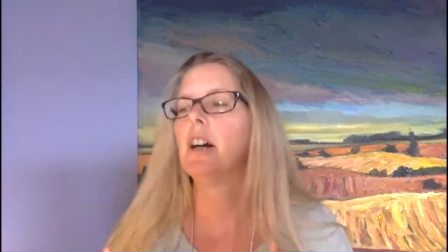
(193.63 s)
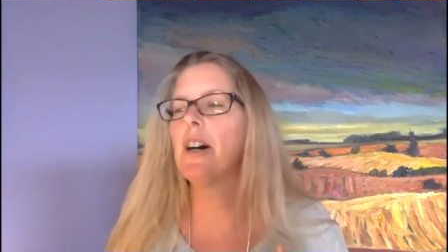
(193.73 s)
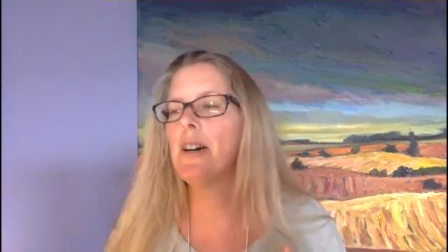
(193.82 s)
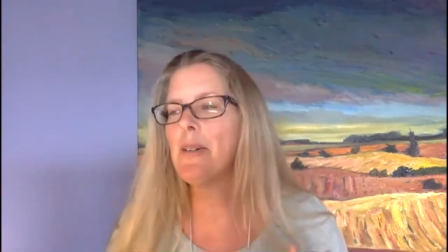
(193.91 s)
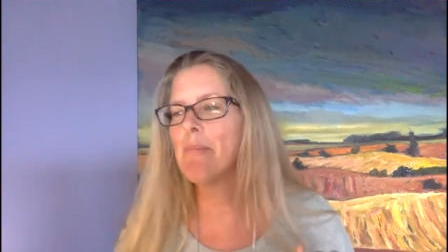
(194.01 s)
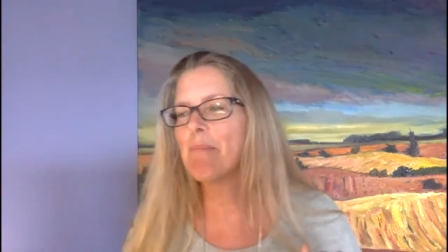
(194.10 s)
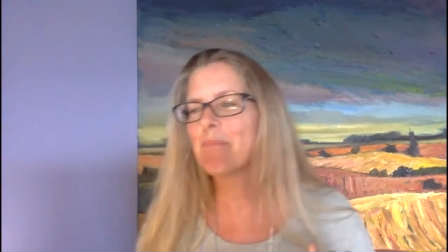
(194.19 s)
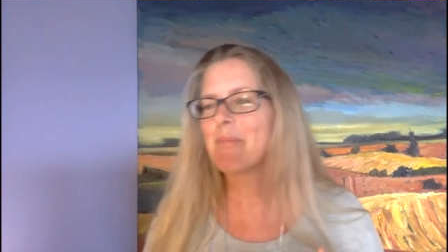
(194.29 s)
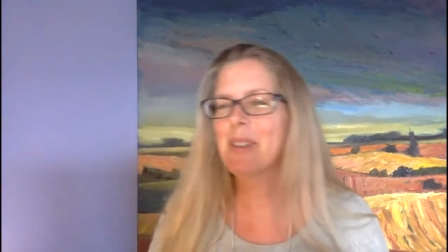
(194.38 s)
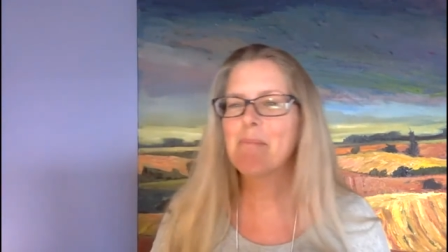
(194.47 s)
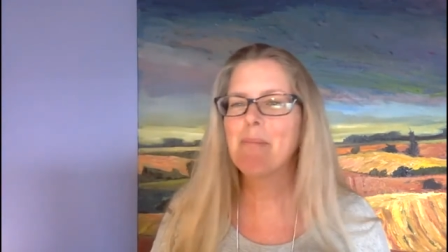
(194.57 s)

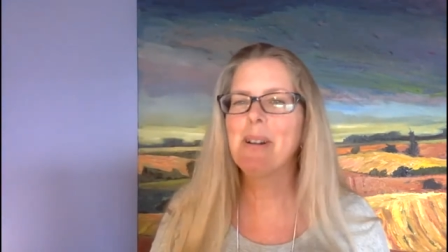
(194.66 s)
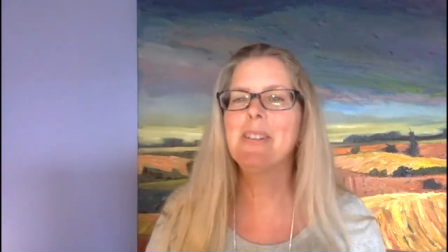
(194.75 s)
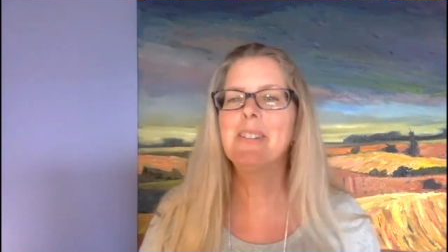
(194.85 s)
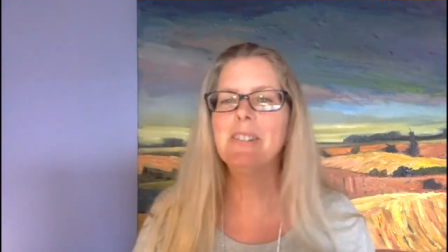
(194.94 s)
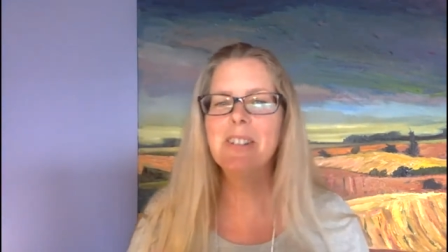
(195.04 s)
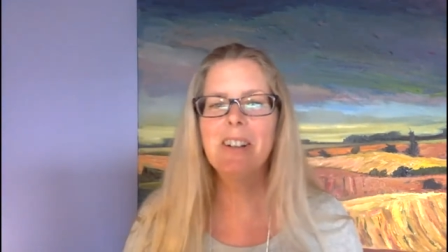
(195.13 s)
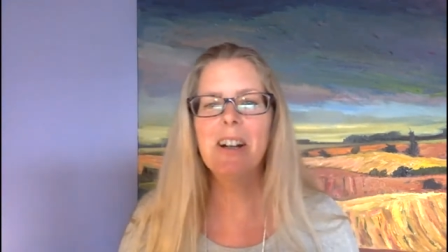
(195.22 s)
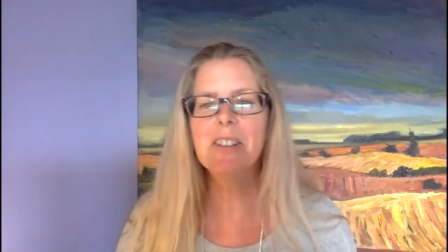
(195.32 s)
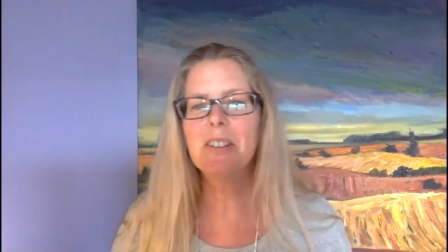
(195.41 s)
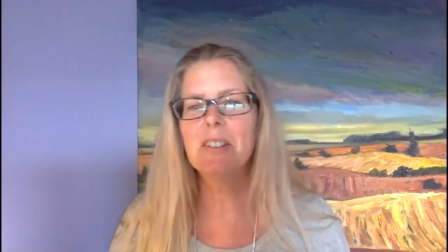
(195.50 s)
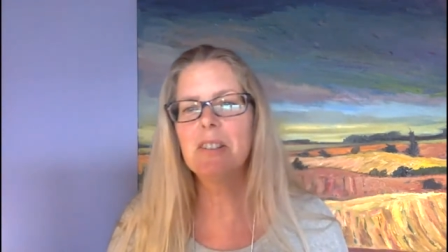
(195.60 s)
But they're going to
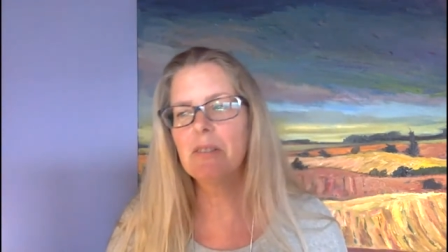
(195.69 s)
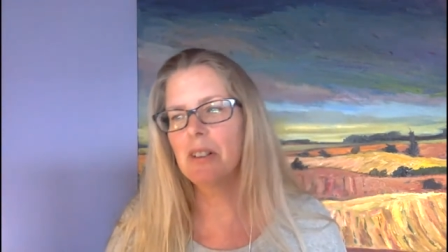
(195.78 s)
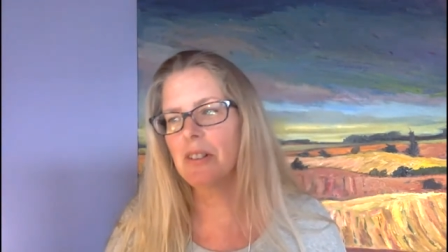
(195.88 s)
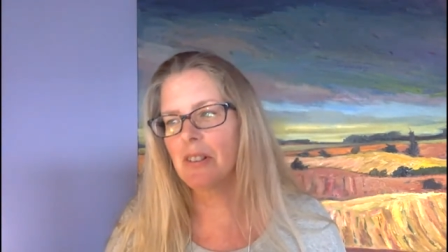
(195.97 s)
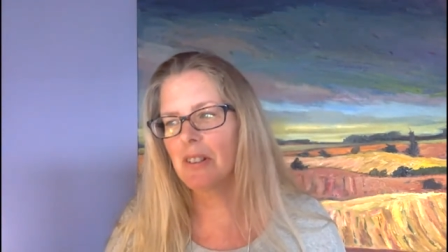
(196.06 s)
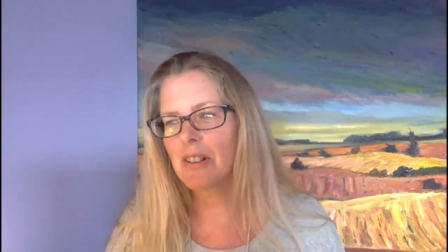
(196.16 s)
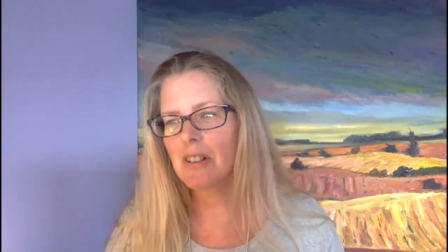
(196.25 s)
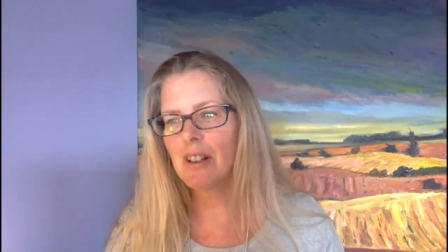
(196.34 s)
ask you to do research.